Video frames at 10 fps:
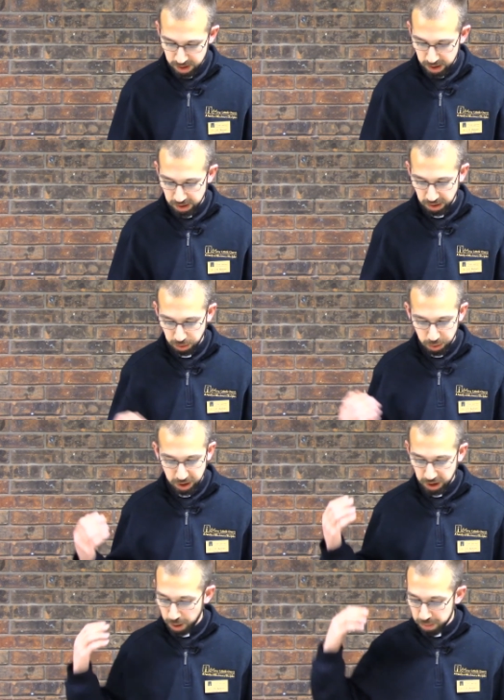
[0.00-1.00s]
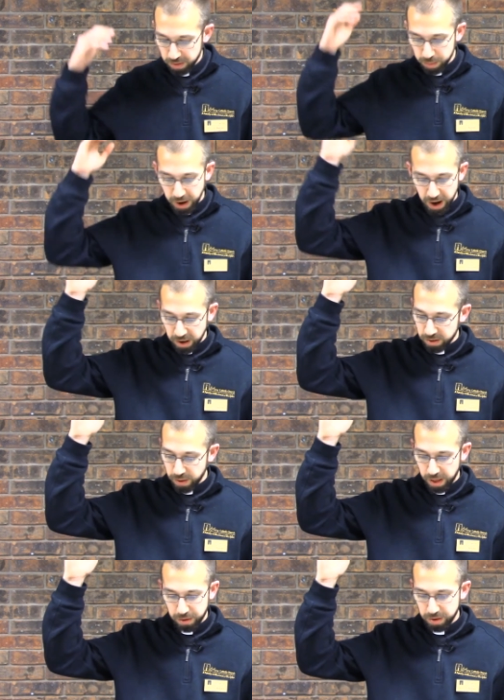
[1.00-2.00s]
His authority comes from God his
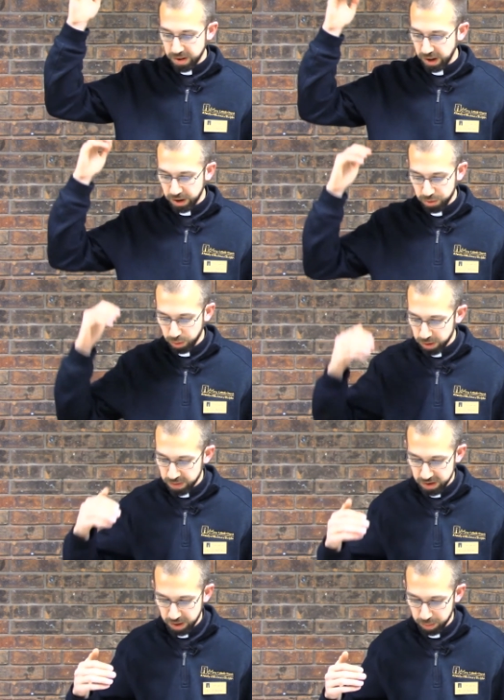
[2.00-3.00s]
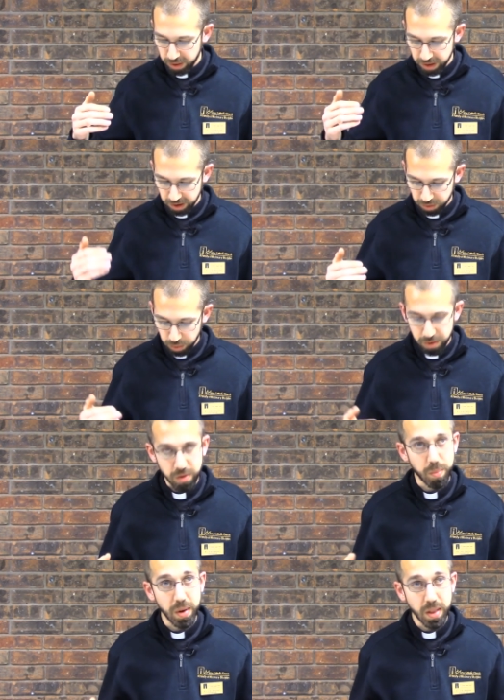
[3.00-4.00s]
Father to take control of the temple and its
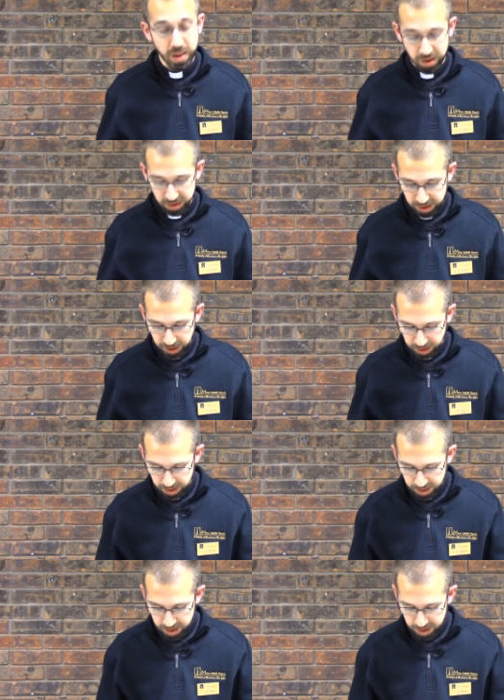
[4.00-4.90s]
worship in this scene.